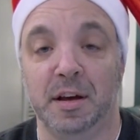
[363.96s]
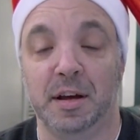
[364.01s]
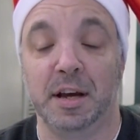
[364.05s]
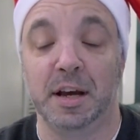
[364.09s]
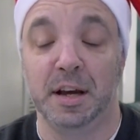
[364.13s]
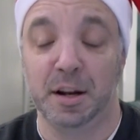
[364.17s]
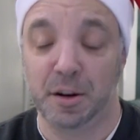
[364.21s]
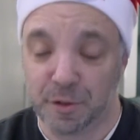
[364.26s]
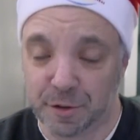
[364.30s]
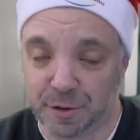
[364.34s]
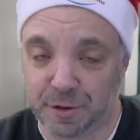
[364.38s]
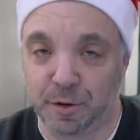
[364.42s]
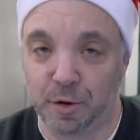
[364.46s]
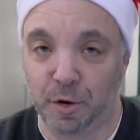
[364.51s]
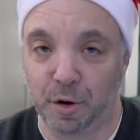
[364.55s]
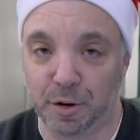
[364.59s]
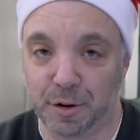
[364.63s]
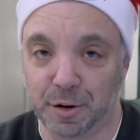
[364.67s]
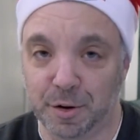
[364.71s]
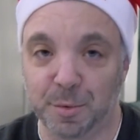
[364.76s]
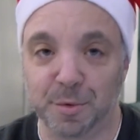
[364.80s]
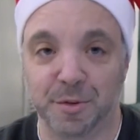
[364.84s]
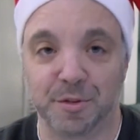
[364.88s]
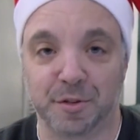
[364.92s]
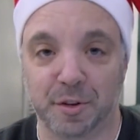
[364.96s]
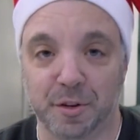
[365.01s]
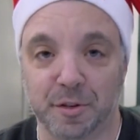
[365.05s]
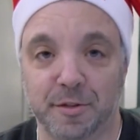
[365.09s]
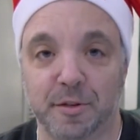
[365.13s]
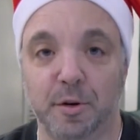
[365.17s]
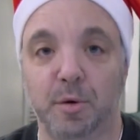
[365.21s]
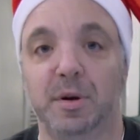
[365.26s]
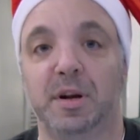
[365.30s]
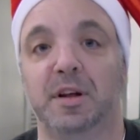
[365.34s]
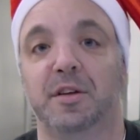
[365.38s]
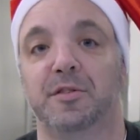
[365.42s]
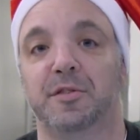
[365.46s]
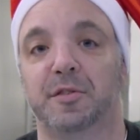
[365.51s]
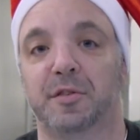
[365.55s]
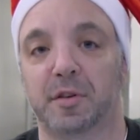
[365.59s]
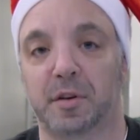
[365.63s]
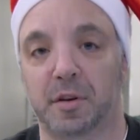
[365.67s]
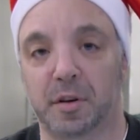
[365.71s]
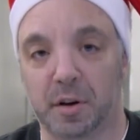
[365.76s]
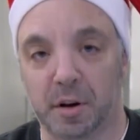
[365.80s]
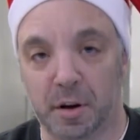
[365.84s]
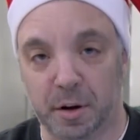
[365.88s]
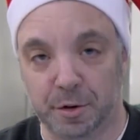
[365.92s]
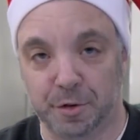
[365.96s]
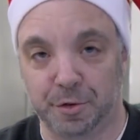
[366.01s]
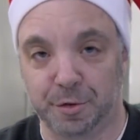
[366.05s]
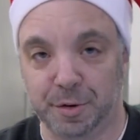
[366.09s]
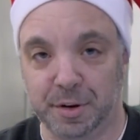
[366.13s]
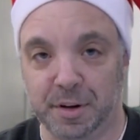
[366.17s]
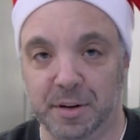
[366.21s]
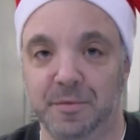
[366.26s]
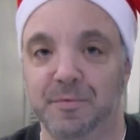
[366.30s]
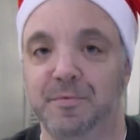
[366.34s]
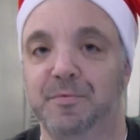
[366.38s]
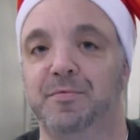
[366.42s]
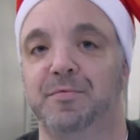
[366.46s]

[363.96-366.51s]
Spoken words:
Enos Slaughter was just known as Country,